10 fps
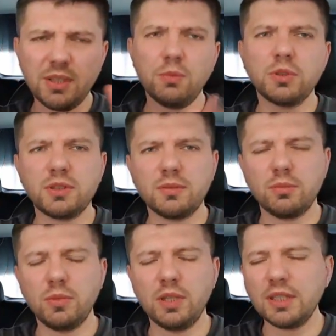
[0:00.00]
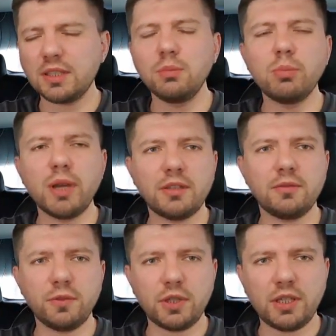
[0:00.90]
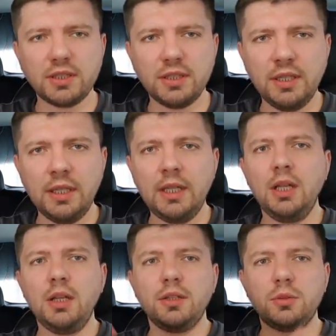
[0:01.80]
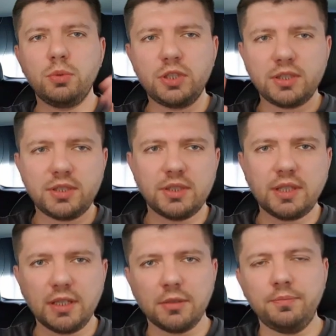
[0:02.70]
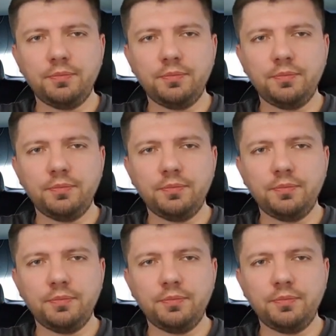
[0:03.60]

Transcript: it doesn't matter for us, so we just stayed.